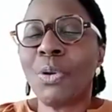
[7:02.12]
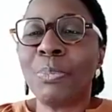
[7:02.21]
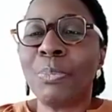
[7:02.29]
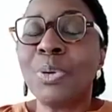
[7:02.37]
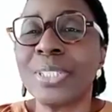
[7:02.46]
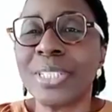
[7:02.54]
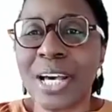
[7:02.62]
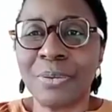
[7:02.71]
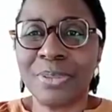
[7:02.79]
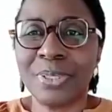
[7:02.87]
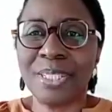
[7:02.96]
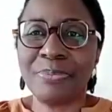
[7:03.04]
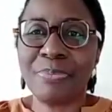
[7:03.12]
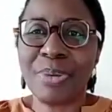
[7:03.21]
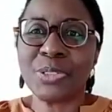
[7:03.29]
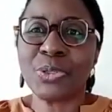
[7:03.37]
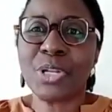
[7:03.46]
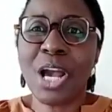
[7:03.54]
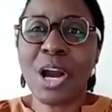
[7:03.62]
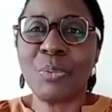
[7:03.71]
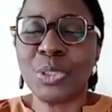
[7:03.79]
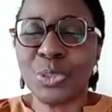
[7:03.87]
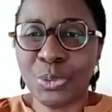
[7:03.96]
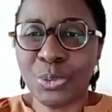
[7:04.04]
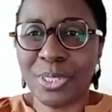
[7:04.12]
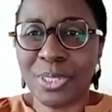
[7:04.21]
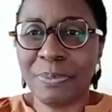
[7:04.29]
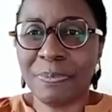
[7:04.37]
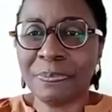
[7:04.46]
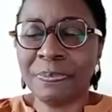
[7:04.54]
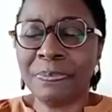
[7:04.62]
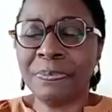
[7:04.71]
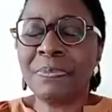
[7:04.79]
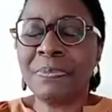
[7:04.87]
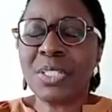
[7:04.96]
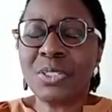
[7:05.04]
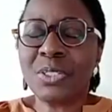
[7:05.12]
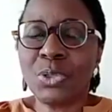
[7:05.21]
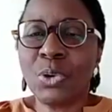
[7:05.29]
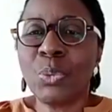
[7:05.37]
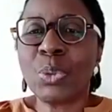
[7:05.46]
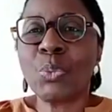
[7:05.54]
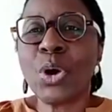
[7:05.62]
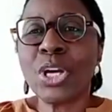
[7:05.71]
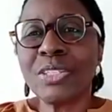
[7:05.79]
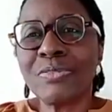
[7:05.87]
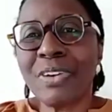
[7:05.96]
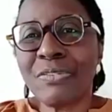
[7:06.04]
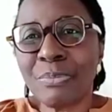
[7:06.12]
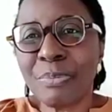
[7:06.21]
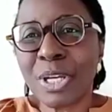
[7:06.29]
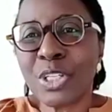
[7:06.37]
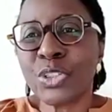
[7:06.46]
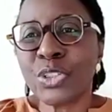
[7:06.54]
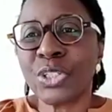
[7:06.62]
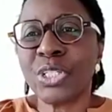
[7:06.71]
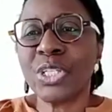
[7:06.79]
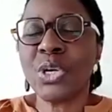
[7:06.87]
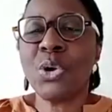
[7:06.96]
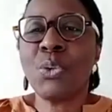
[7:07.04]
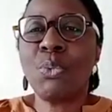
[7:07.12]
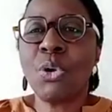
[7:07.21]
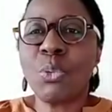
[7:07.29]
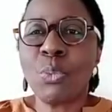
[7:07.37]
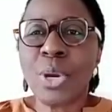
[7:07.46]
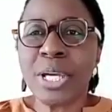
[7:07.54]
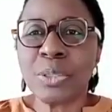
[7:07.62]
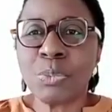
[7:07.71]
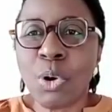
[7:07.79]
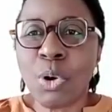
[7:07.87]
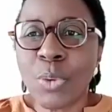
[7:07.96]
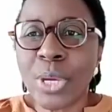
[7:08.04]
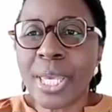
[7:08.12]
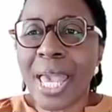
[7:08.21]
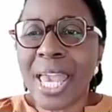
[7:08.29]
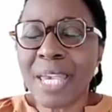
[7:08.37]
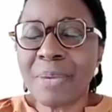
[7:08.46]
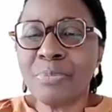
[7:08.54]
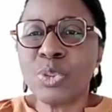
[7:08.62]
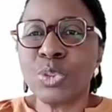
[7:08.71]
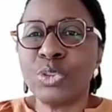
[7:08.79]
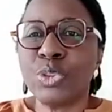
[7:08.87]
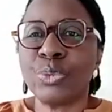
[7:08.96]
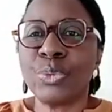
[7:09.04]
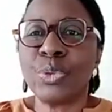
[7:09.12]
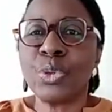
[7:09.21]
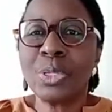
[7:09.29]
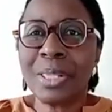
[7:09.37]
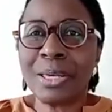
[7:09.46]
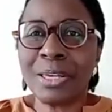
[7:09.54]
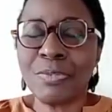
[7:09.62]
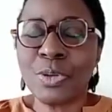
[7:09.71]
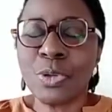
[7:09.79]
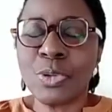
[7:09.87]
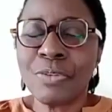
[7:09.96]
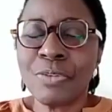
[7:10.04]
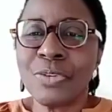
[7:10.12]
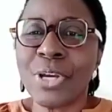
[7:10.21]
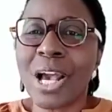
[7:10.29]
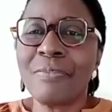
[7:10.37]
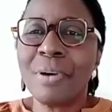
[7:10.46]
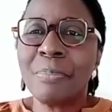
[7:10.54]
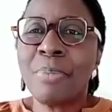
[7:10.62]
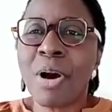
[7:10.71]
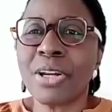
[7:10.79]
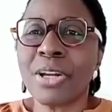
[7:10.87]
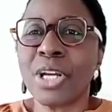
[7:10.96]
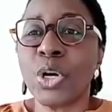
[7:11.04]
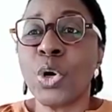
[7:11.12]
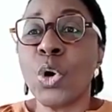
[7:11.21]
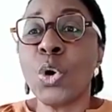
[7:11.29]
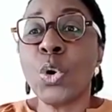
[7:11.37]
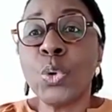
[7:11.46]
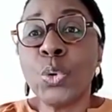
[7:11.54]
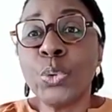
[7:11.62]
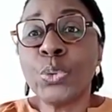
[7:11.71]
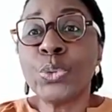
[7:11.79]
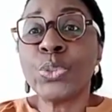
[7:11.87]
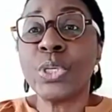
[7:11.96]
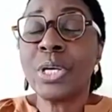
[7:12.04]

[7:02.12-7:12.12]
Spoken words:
pull down, depending on how we use them. So with words of affirmation, what we aim to do, if you have a partner whose